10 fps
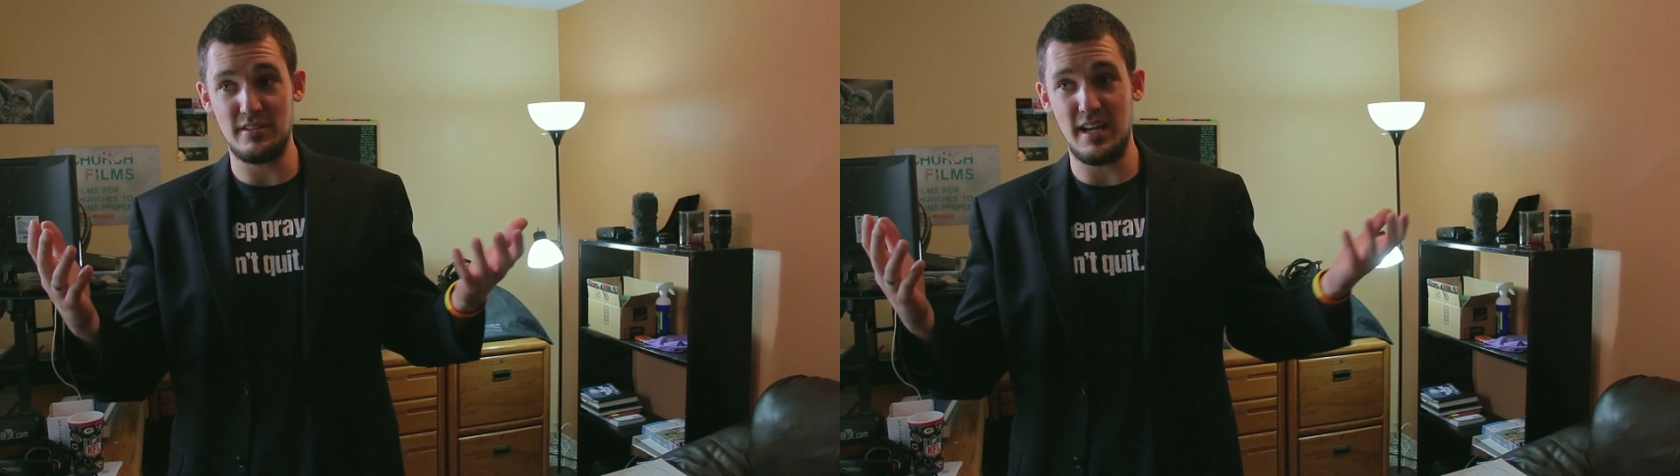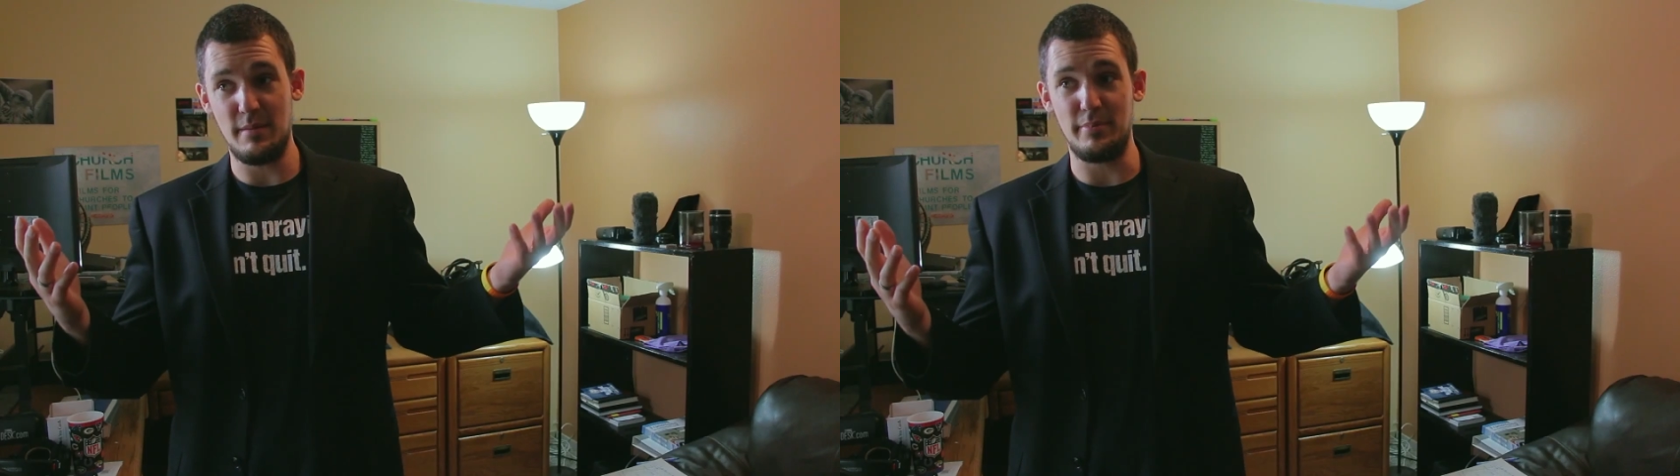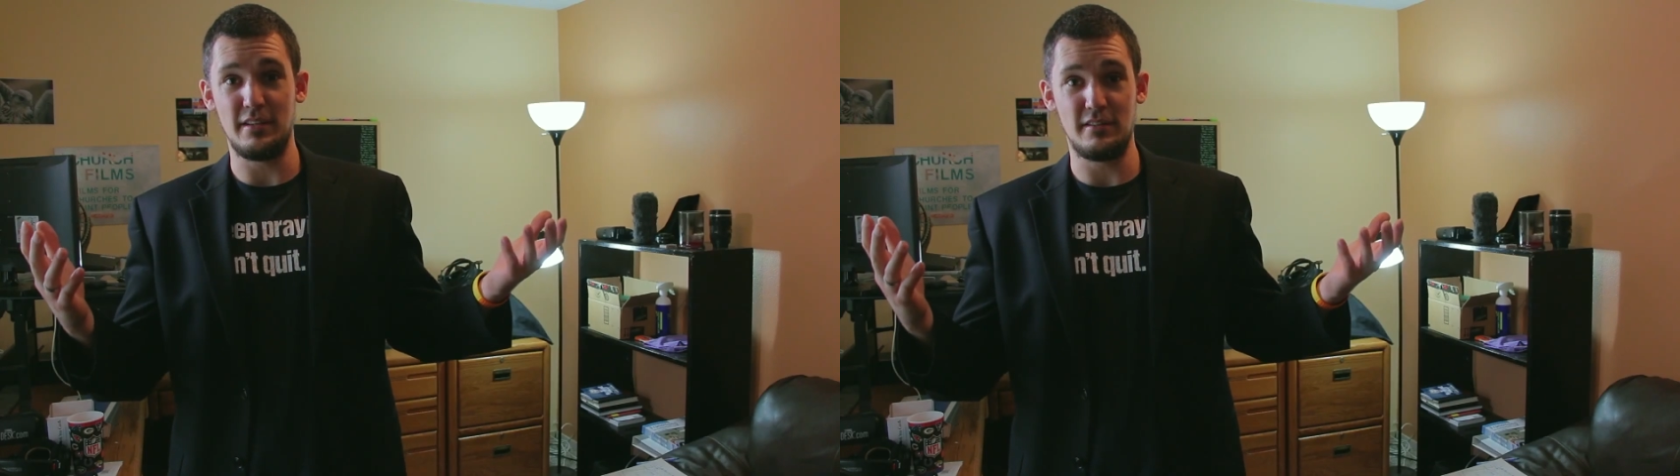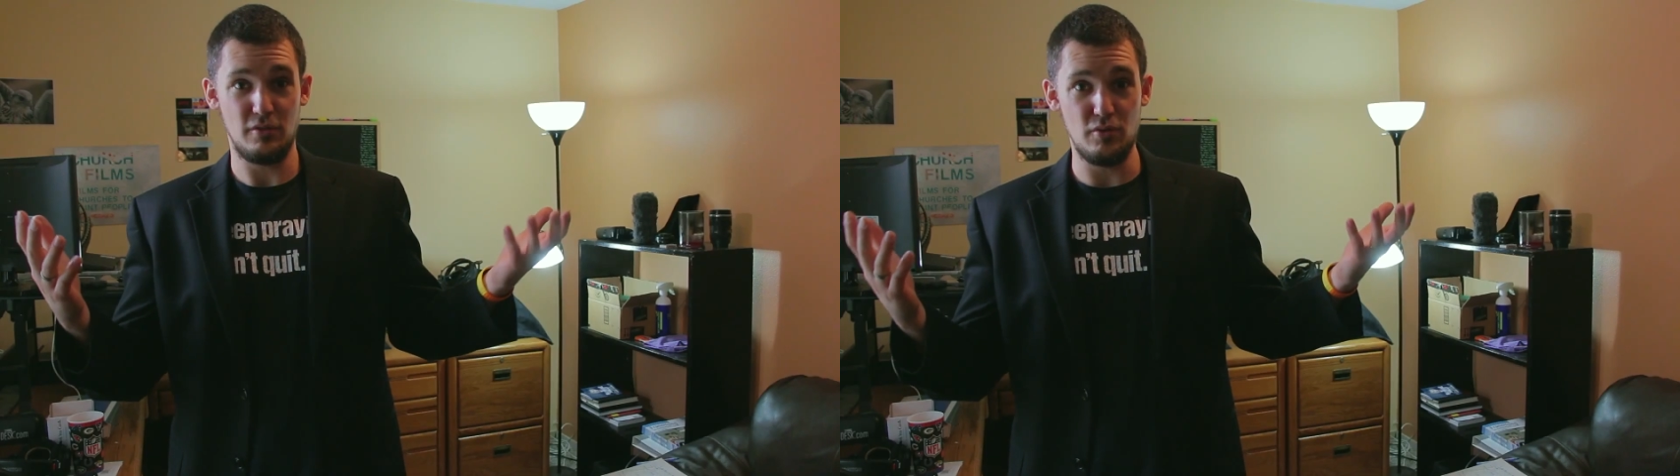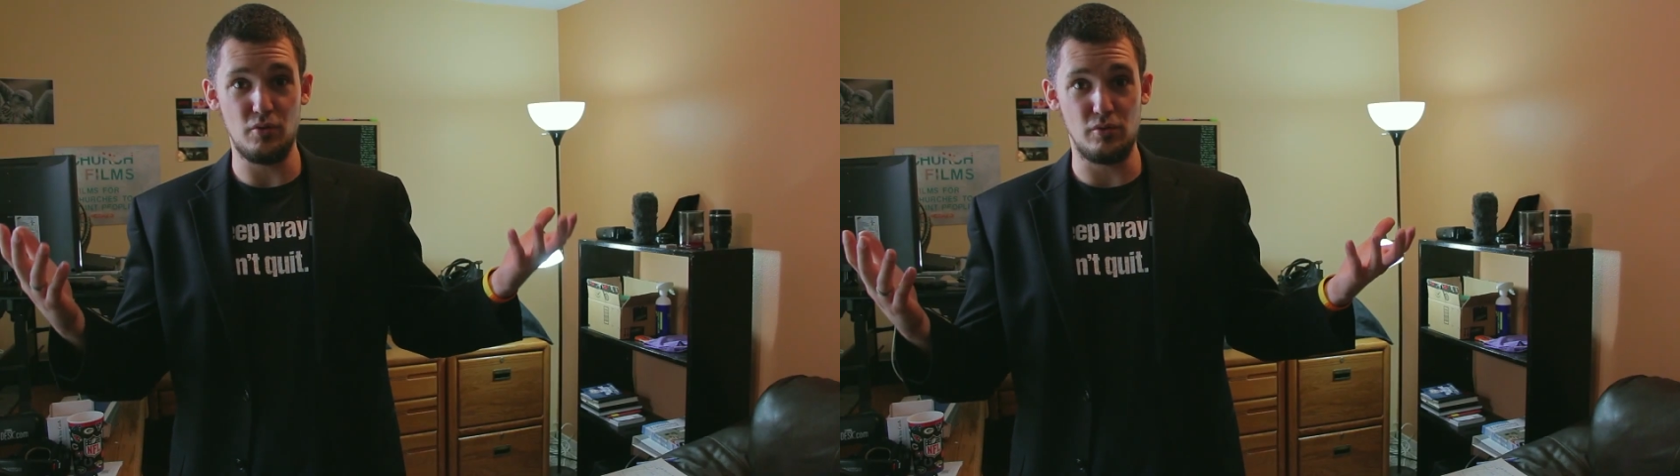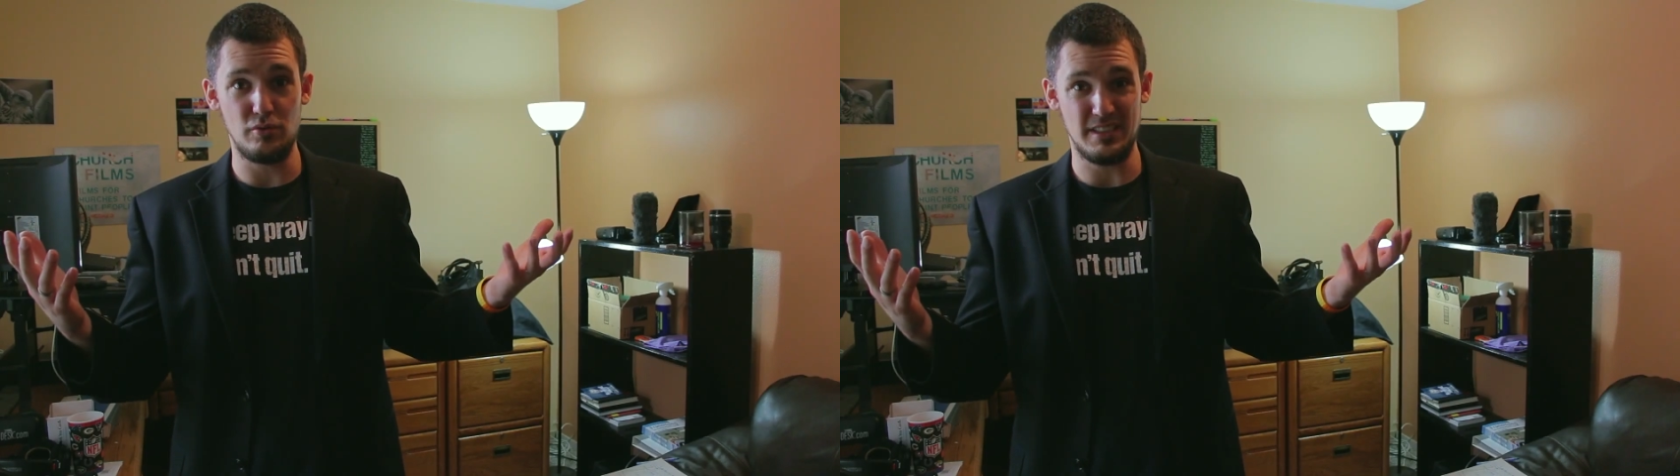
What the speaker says: just type into Google